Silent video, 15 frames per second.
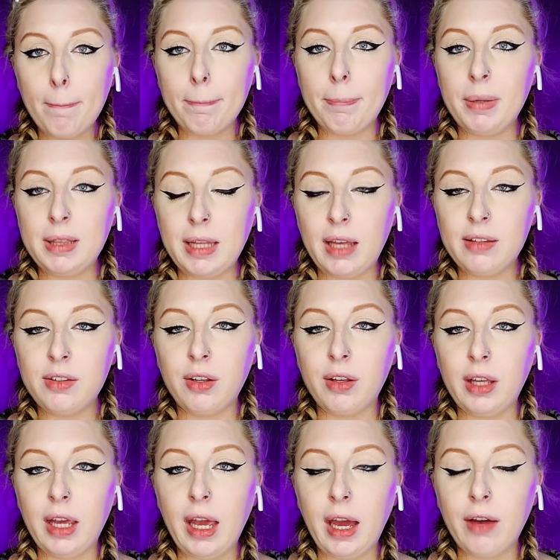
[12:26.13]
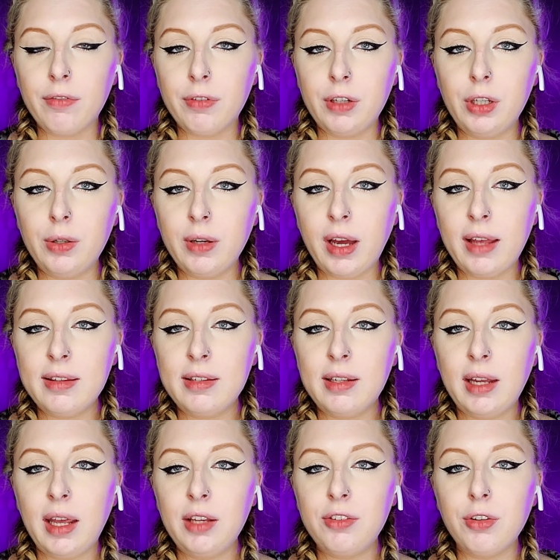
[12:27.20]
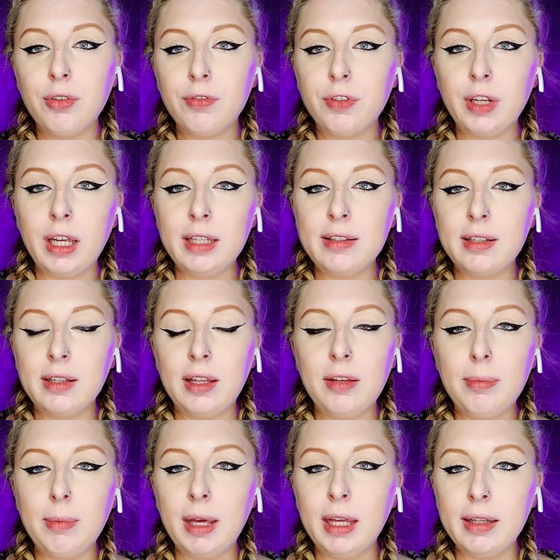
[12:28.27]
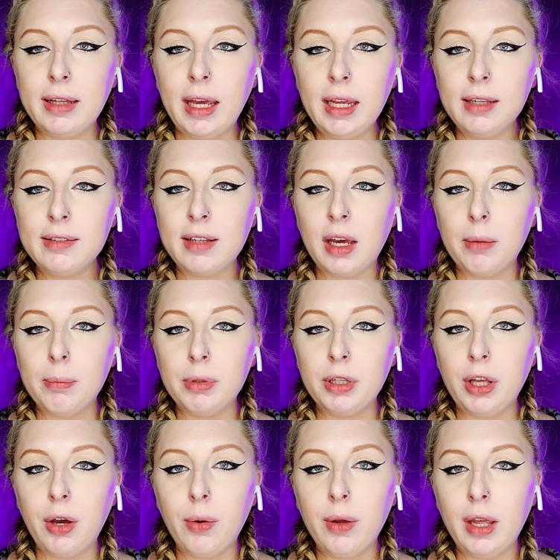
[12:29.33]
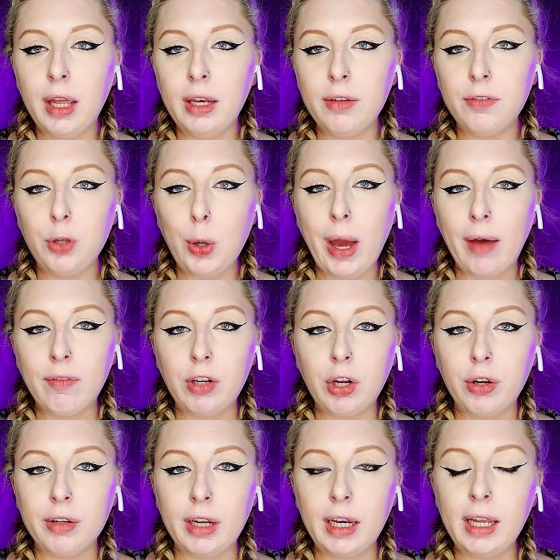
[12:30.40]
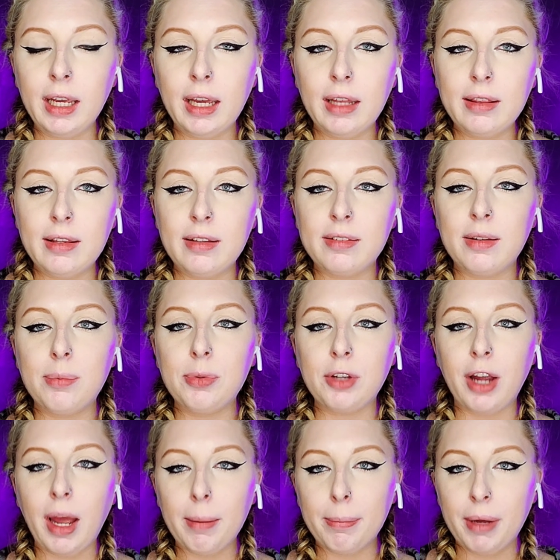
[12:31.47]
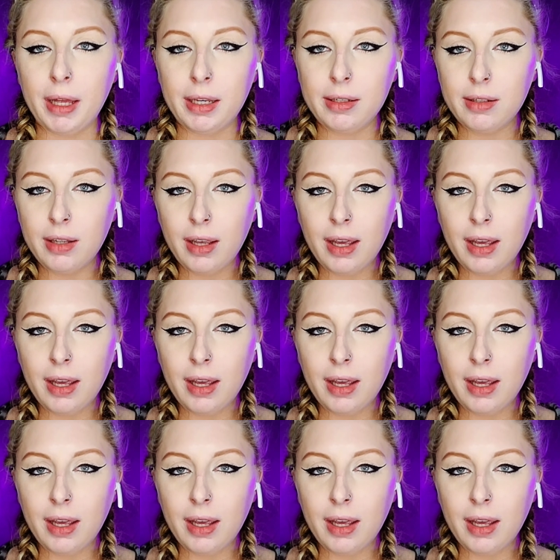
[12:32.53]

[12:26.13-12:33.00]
But that's all I have for you guys today. Don't forget to leave me a like down below, and if you haven't already, hit the subscribe button.